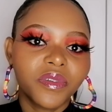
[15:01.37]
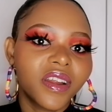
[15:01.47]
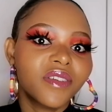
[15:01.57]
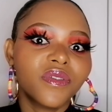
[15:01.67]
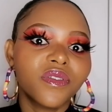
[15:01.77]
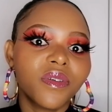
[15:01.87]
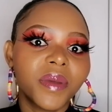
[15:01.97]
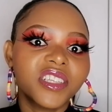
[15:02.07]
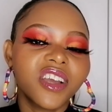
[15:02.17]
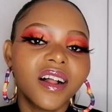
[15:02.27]
I'm grateful for
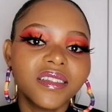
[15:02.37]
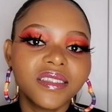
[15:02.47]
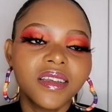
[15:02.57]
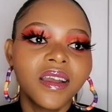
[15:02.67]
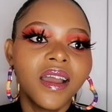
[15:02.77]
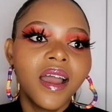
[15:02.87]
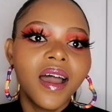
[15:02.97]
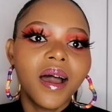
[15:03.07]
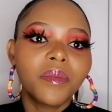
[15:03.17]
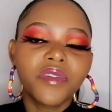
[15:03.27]
my child.
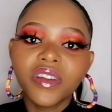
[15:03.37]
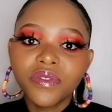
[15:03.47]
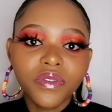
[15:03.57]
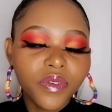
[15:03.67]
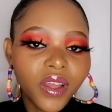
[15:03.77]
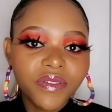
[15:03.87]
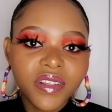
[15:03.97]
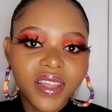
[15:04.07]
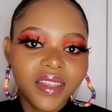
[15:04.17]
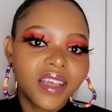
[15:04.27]
I'm grateful for
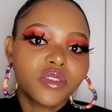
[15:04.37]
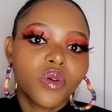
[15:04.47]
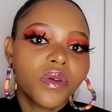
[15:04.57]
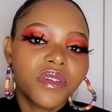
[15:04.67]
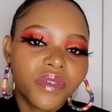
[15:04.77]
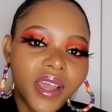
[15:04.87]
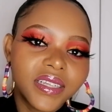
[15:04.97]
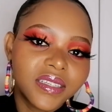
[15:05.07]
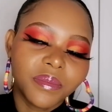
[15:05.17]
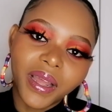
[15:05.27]
everything that's going
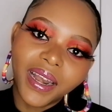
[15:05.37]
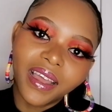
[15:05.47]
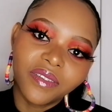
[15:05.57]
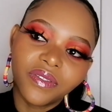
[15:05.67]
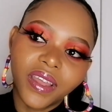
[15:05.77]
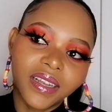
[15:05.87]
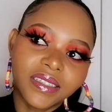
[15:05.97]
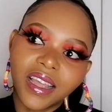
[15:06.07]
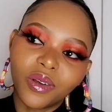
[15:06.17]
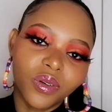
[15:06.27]
right in my life,
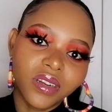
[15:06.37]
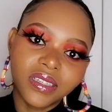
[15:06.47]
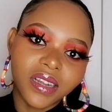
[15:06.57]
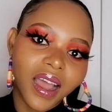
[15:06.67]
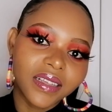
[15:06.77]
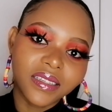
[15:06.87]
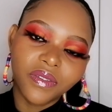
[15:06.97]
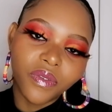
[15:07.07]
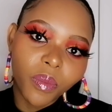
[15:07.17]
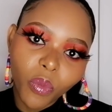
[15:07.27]
and I couldn't
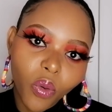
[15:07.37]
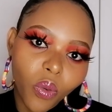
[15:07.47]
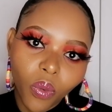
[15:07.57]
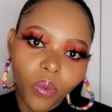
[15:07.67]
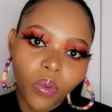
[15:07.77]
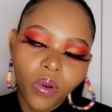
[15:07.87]
ask for more.